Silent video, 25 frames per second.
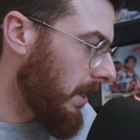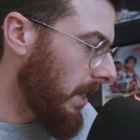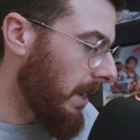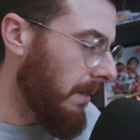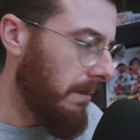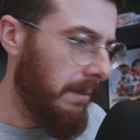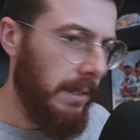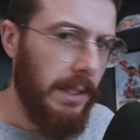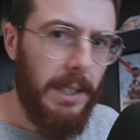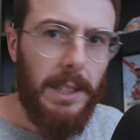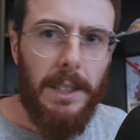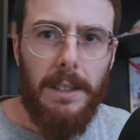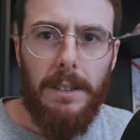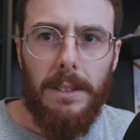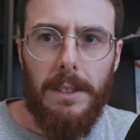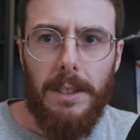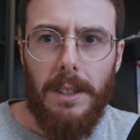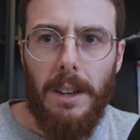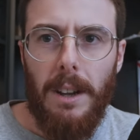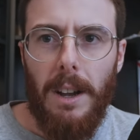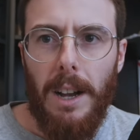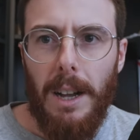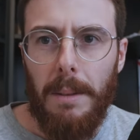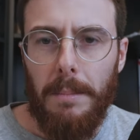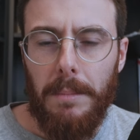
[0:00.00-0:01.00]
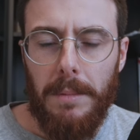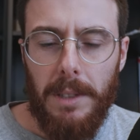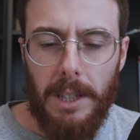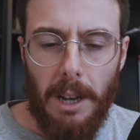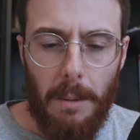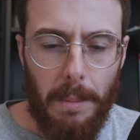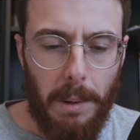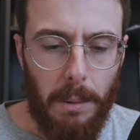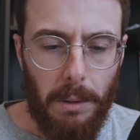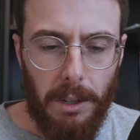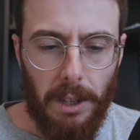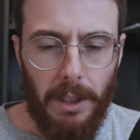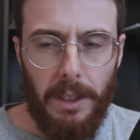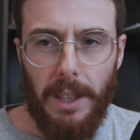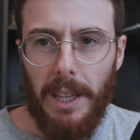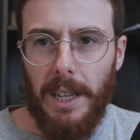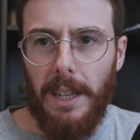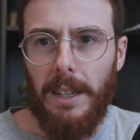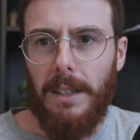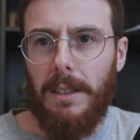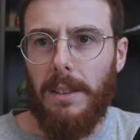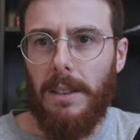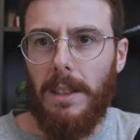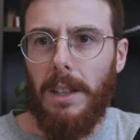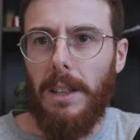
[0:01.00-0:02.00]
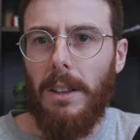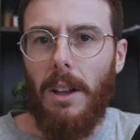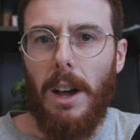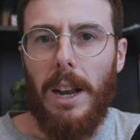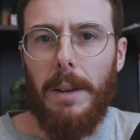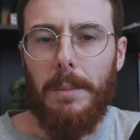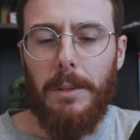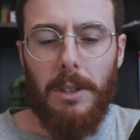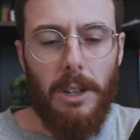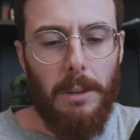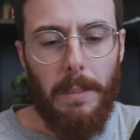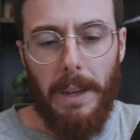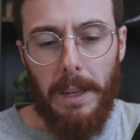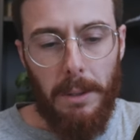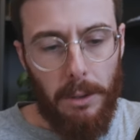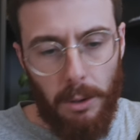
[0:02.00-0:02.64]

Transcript: a lovely time. Tell me what you think the lineup's going to be.